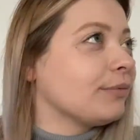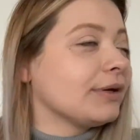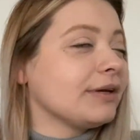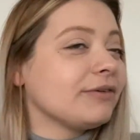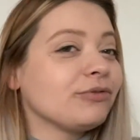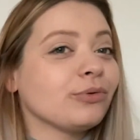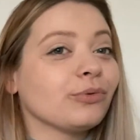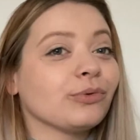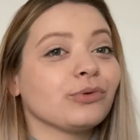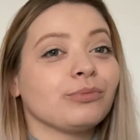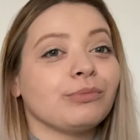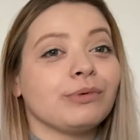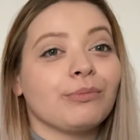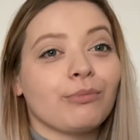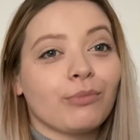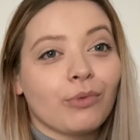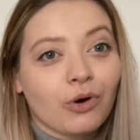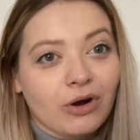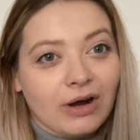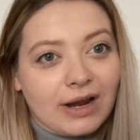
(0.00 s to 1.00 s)
if you want to be
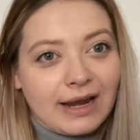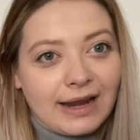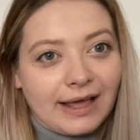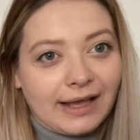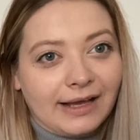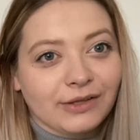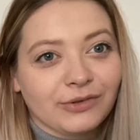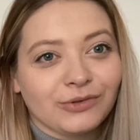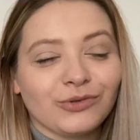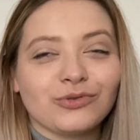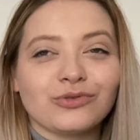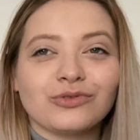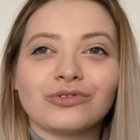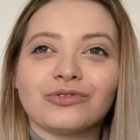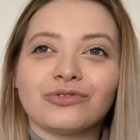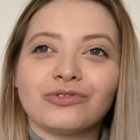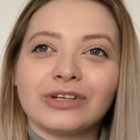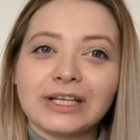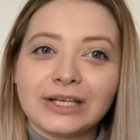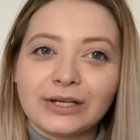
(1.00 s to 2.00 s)
more elegant, you should
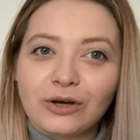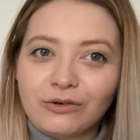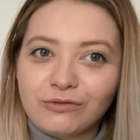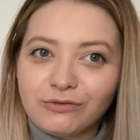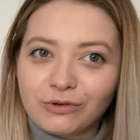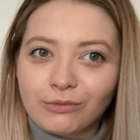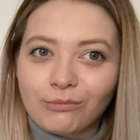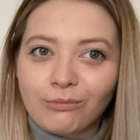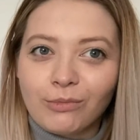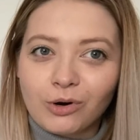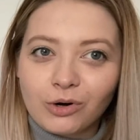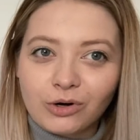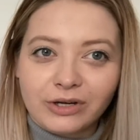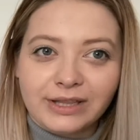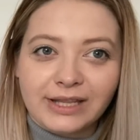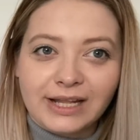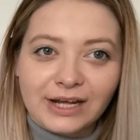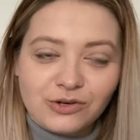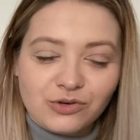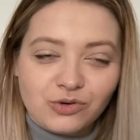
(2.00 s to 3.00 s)
really go for more
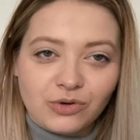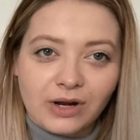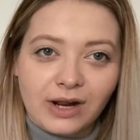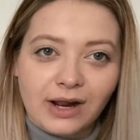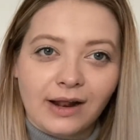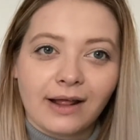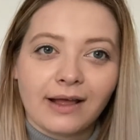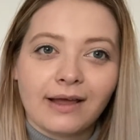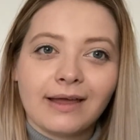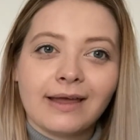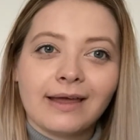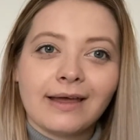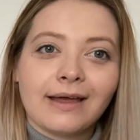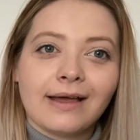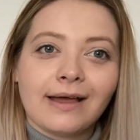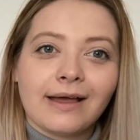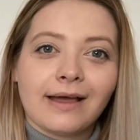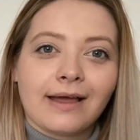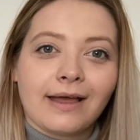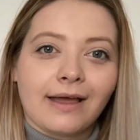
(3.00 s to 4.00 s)
natural
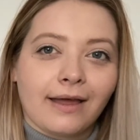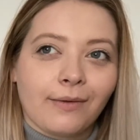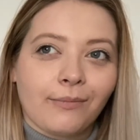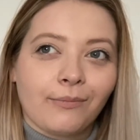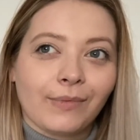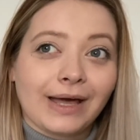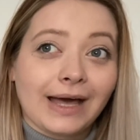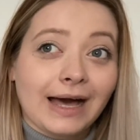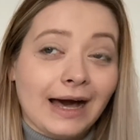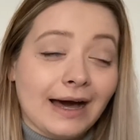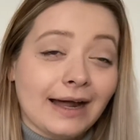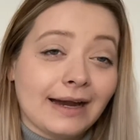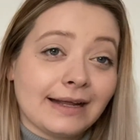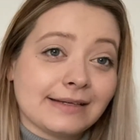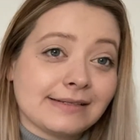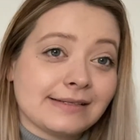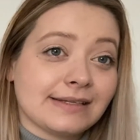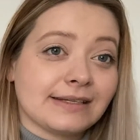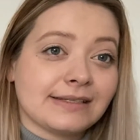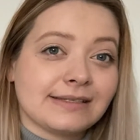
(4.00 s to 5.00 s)

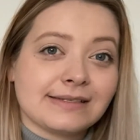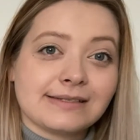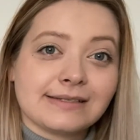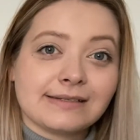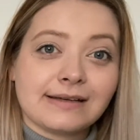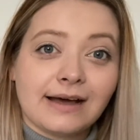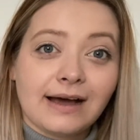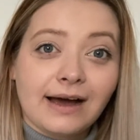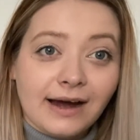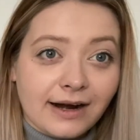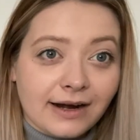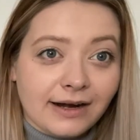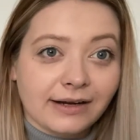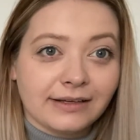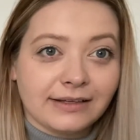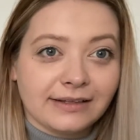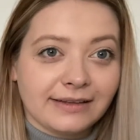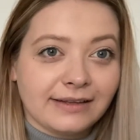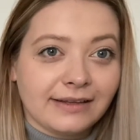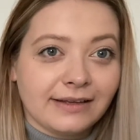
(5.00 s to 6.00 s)
colors that are
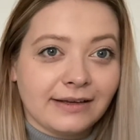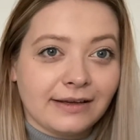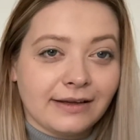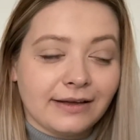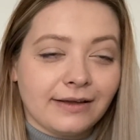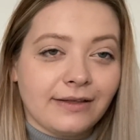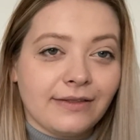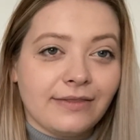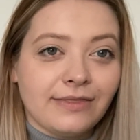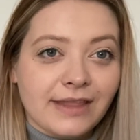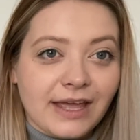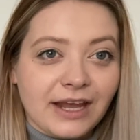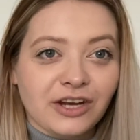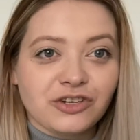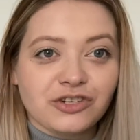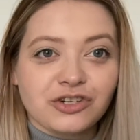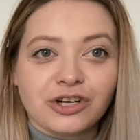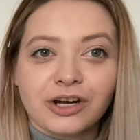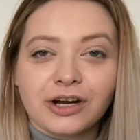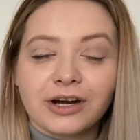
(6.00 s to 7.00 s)
in
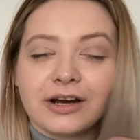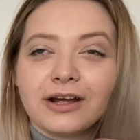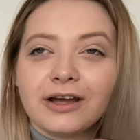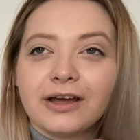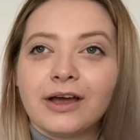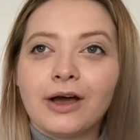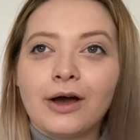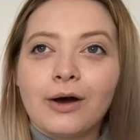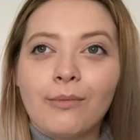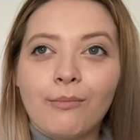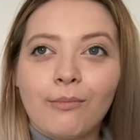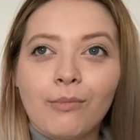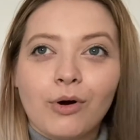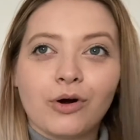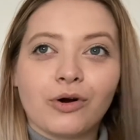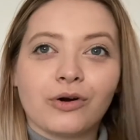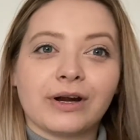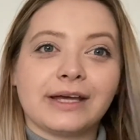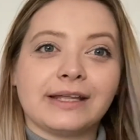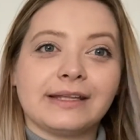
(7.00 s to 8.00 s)
nature
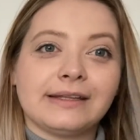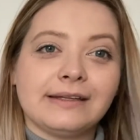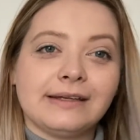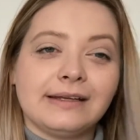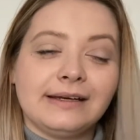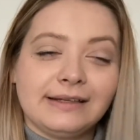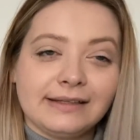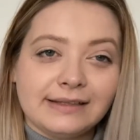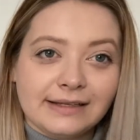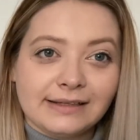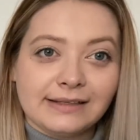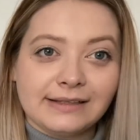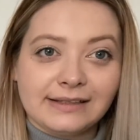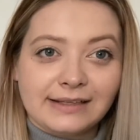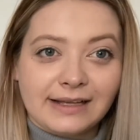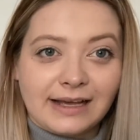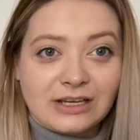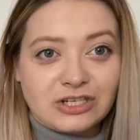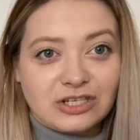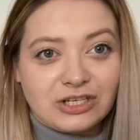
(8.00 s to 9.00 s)
more. And linen, it
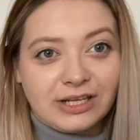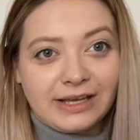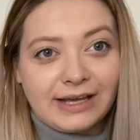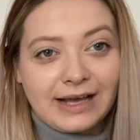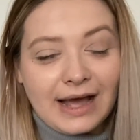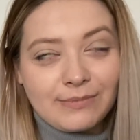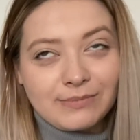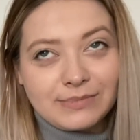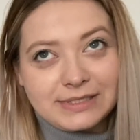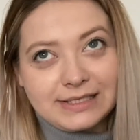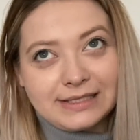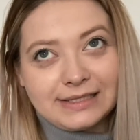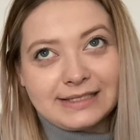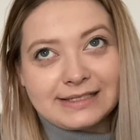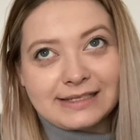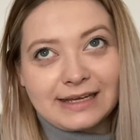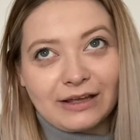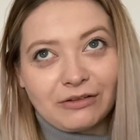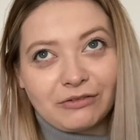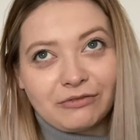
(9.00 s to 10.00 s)
actually comes in this
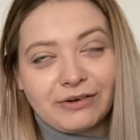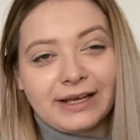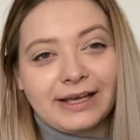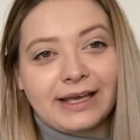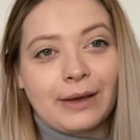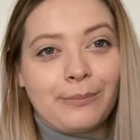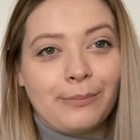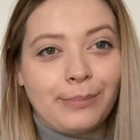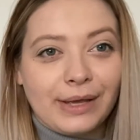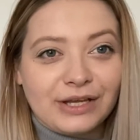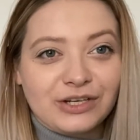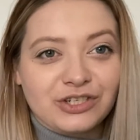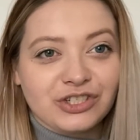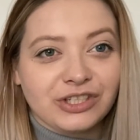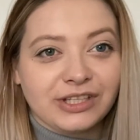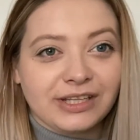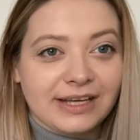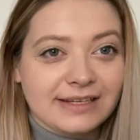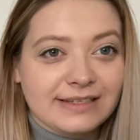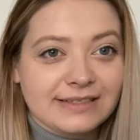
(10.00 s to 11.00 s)
kind of like a
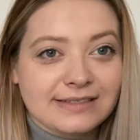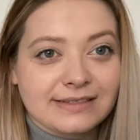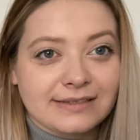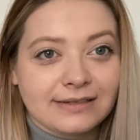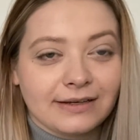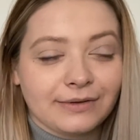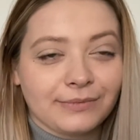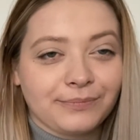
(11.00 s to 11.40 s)
beiginess